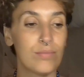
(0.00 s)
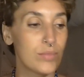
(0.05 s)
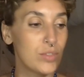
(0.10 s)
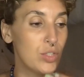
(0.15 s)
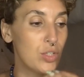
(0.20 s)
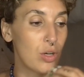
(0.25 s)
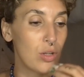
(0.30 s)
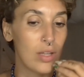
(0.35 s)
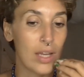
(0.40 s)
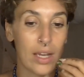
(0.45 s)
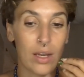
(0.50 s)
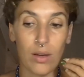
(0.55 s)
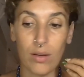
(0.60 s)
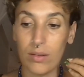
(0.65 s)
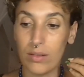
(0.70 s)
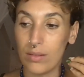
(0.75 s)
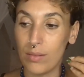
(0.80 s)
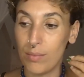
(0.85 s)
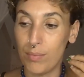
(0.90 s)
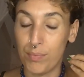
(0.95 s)
like
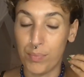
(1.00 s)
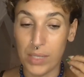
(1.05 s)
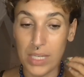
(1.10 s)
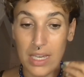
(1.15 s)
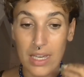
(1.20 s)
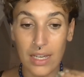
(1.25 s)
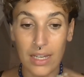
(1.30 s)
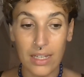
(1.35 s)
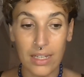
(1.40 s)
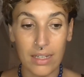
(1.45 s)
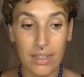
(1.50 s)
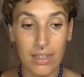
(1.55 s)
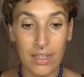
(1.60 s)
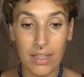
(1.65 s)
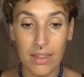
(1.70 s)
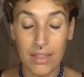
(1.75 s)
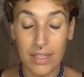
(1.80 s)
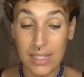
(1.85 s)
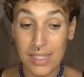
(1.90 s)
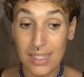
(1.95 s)
being
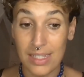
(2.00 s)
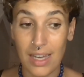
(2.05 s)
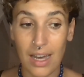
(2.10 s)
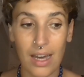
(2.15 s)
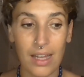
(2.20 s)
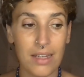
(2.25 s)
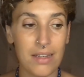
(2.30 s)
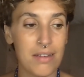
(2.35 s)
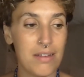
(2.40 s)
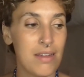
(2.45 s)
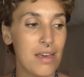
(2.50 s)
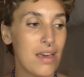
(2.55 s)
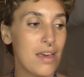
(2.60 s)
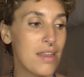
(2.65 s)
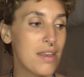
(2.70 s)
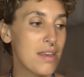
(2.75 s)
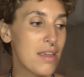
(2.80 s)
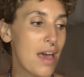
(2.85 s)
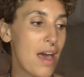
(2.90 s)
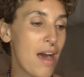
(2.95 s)
in the sun
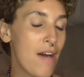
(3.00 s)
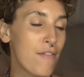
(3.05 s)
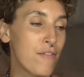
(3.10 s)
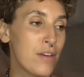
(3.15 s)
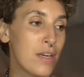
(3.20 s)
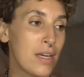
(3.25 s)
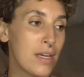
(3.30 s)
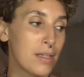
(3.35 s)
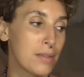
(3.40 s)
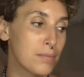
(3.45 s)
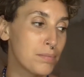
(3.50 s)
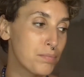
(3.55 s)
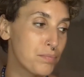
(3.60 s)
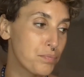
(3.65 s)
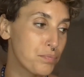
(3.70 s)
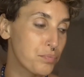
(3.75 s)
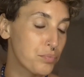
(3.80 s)
and having